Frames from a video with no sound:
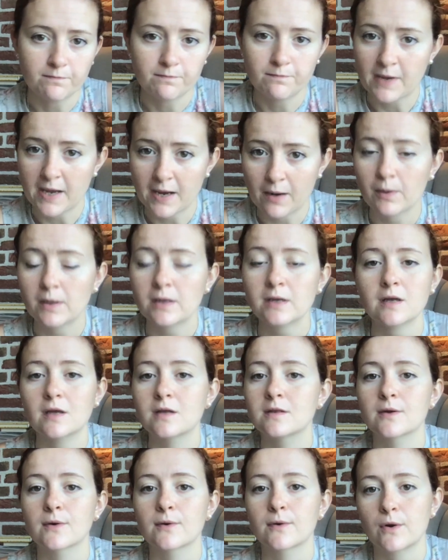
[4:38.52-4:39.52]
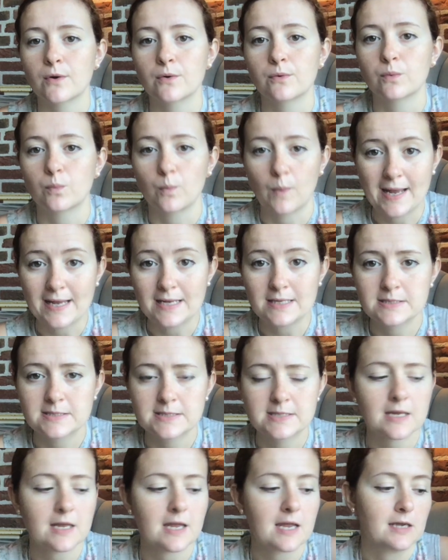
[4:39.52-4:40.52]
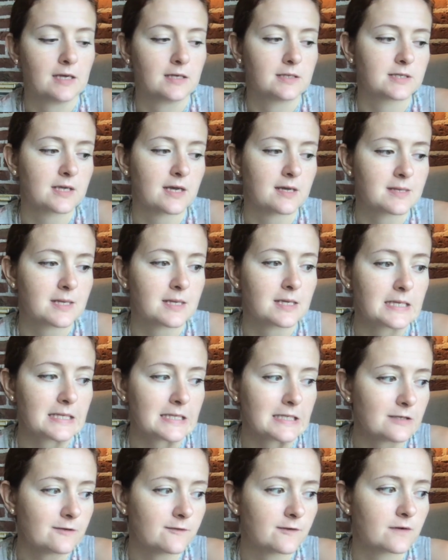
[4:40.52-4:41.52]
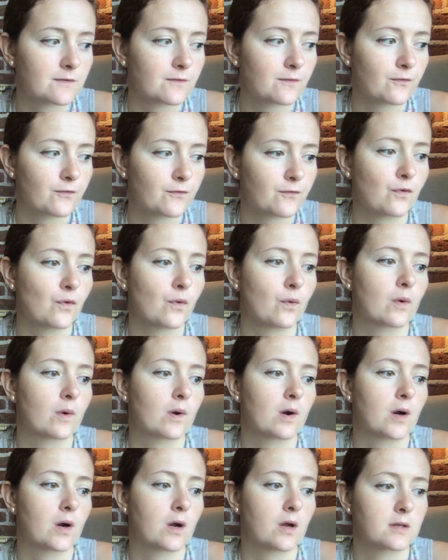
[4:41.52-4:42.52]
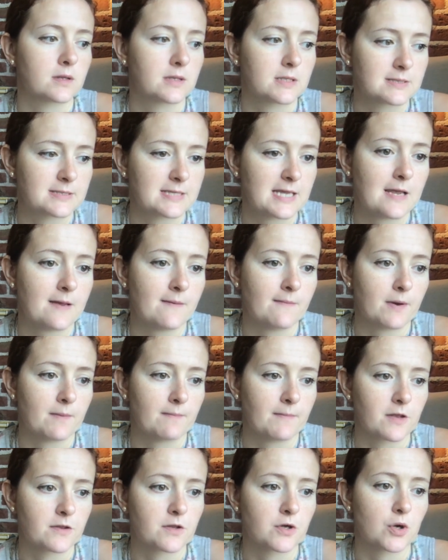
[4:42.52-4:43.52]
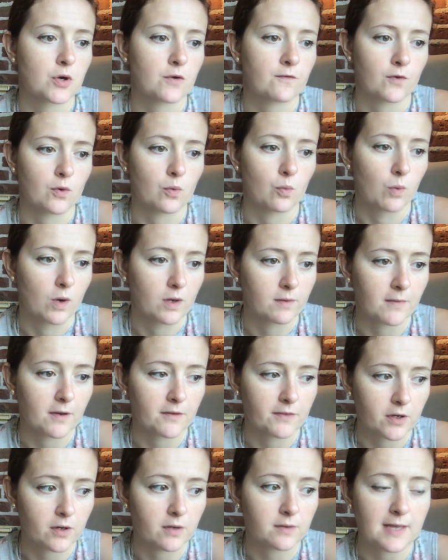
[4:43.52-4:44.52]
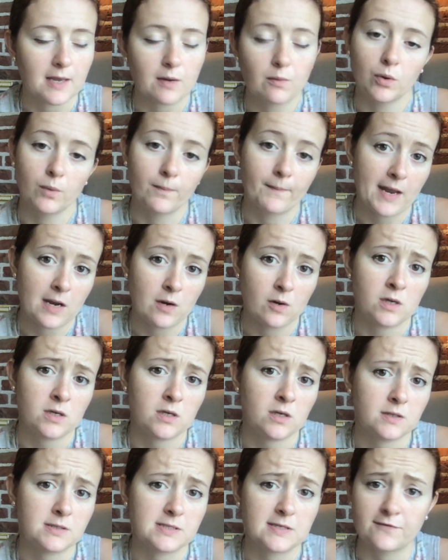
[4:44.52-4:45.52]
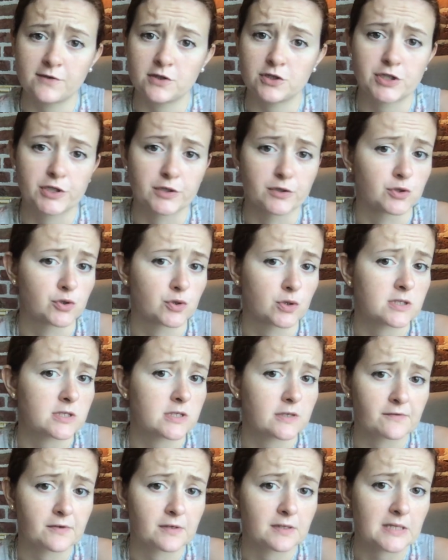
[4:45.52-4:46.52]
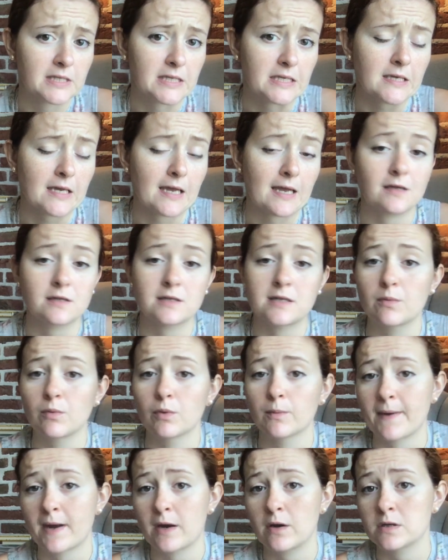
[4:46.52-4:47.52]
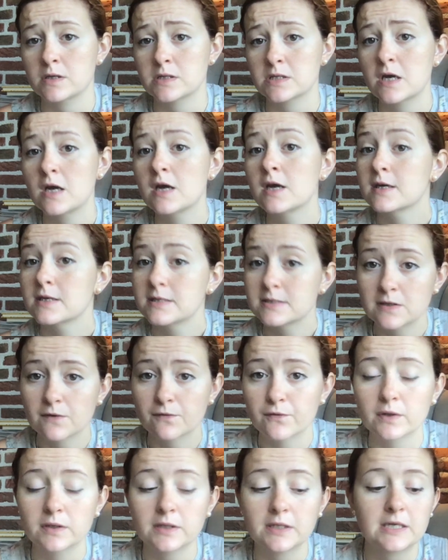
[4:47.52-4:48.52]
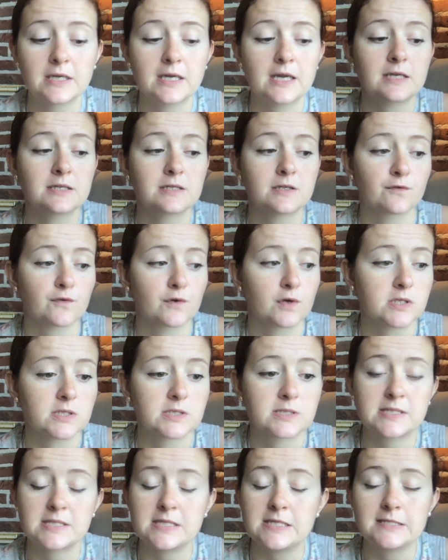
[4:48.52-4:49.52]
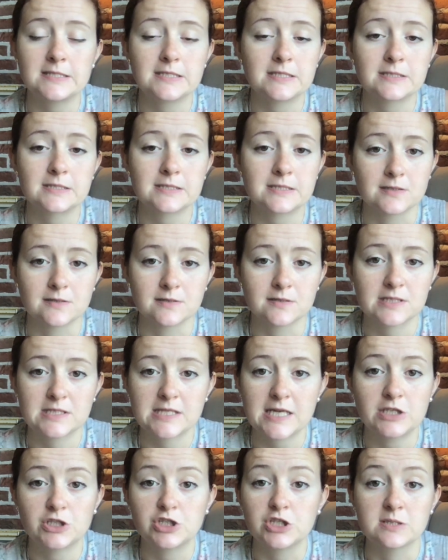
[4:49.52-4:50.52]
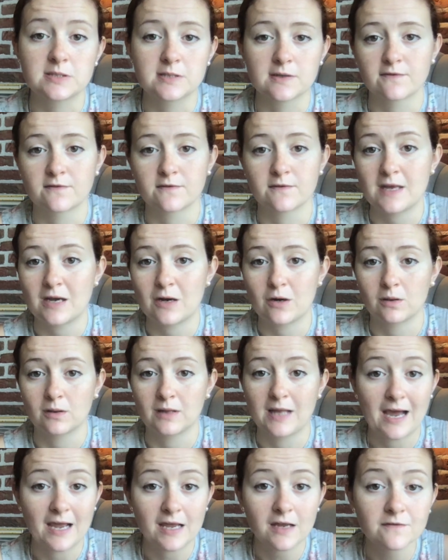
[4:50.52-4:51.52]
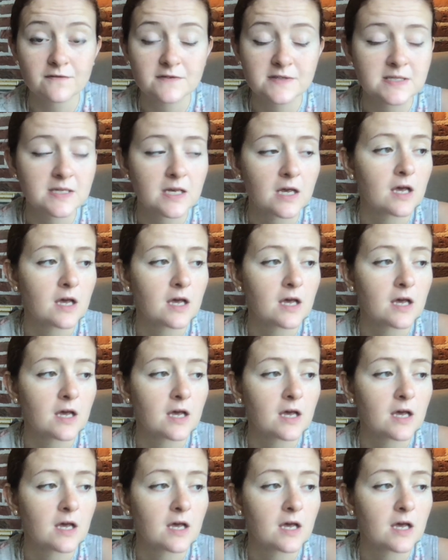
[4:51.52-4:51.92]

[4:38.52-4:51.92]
parent in their own ways. And I think even for the same mother, for one mother, they will parent different children differently, and they will parent differently in different seasons and stages of their lives.